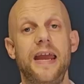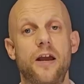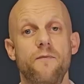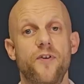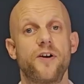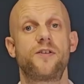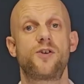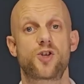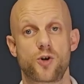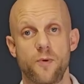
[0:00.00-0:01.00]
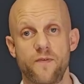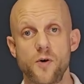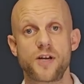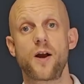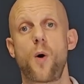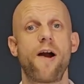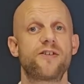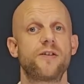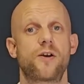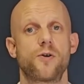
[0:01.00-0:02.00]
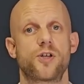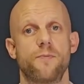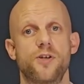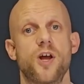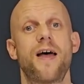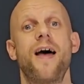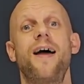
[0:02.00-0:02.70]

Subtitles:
He converted some of those inquiries into customers